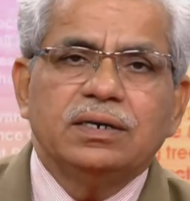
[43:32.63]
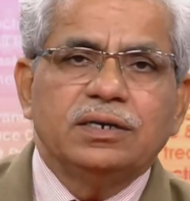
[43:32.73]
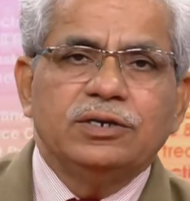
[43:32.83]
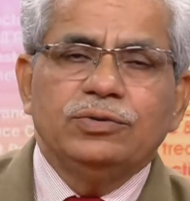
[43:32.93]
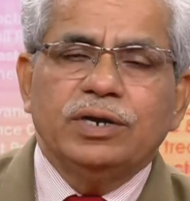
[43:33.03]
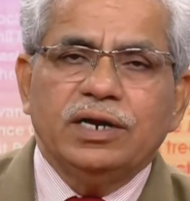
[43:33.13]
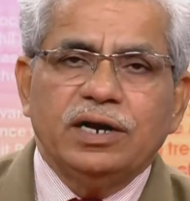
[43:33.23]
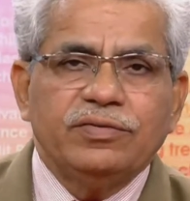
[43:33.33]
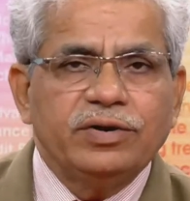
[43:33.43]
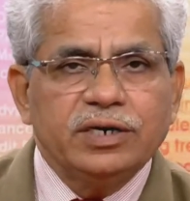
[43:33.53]
you can
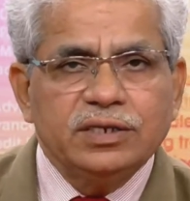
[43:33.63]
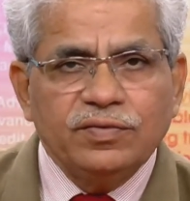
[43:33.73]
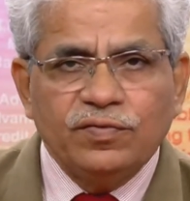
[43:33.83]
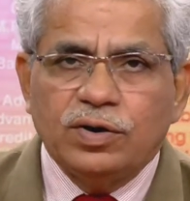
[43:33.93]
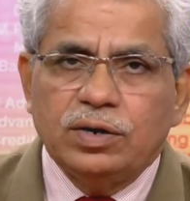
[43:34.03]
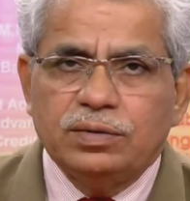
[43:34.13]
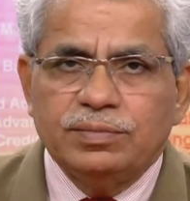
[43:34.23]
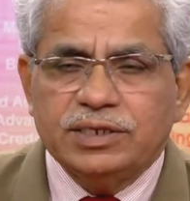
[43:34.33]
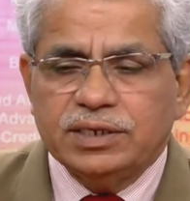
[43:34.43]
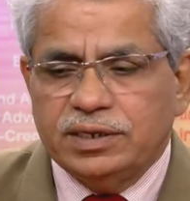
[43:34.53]
avoid the fall
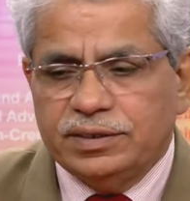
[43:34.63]
basically.